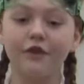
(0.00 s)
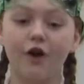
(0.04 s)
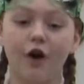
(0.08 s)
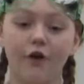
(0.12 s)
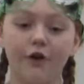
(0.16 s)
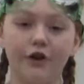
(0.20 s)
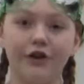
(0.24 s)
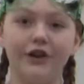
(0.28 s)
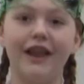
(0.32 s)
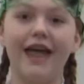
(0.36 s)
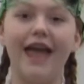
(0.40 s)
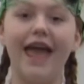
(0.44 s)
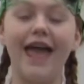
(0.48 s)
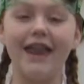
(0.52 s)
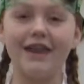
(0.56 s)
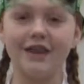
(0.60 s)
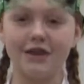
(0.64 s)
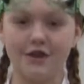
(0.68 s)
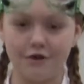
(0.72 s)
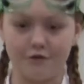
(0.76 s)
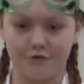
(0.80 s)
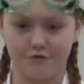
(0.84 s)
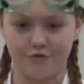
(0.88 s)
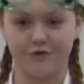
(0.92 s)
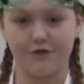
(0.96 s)
called an
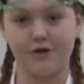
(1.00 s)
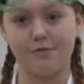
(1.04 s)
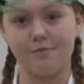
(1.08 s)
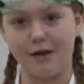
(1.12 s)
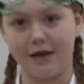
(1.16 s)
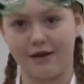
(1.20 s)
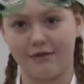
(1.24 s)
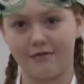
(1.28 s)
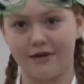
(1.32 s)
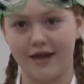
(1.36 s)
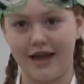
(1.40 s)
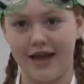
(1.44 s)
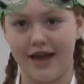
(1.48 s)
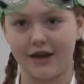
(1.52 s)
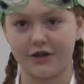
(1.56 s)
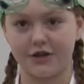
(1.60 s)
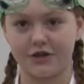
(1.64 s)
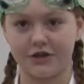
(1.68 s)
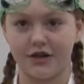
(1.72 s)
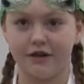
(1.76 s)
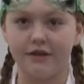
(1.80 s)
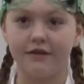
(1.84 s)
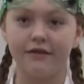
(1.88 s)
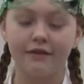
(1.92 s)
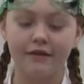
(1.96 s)
endothermic
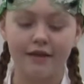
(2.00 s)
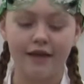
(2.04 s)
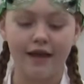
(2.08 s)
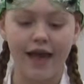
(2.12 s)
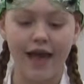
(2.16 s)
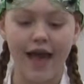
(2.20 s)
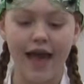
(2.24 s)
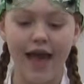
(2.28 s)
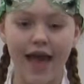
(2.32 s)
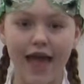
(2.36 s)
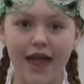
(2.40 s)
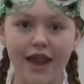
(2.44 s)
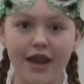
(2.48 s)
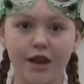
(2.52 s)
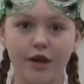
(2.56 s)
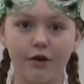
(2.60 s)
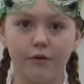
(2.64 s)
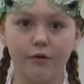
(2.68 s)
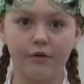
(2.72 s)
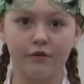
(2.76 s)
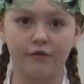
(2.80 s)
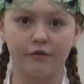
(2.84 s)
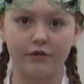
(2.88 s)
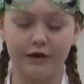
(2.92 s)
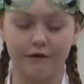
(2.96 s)
reaction. Endo
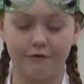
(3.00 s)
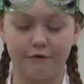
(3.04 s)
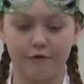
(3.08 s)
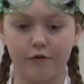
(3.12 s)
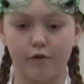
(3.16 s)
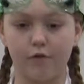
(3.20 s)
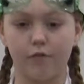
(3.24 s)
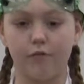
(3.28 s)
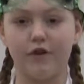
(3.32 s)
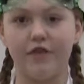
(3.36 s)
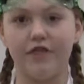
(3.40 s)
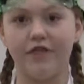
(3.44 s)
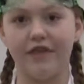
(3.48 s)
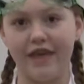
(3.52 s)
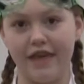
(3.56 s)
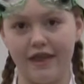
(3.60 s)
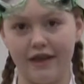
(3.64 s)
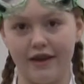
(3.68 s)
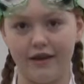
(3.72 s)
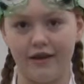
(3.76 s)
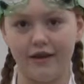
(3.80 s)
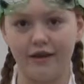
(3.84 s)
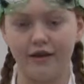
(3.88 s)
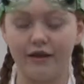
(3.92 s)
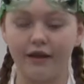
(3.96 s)
is Greek for
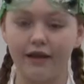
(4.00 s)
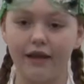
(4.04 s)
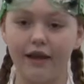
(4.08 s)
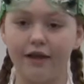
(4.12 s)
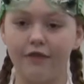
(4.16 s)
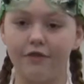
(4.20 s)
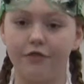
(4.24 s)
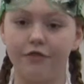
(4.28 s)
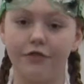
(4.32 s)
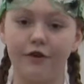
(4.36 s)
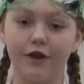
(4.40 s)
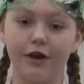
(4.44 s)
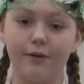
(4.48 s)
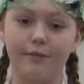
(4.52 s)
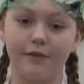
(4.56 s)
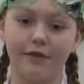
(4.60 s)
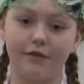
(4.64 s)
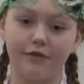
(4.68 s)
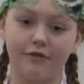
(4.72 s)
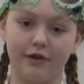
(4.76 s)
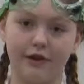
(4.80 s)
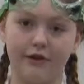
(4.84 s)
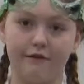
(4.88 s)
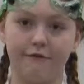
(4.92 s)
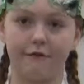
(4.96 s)
within, and therm is
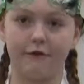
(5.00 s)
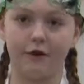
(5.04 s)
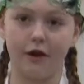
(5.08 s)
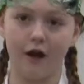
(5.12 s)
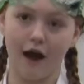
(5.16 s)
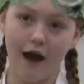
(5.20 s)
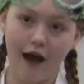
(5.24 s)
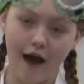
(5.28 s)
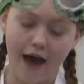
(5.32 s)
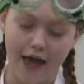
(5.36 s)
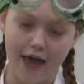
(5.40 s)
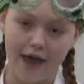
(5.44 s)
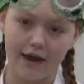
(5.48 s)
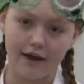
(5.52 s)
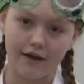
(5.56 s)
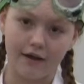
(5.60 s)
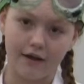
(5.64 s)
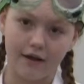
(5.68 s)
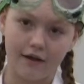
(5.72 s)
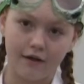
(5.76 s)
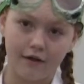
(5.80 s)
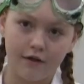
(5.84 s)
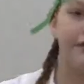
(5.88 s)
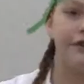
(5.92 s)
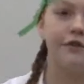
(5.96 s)
Greek for hot.
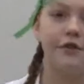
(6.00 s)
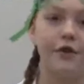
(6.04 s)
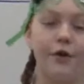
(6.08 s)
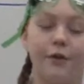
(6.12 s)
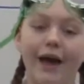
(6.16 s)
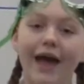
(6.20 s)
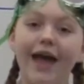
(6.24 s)
So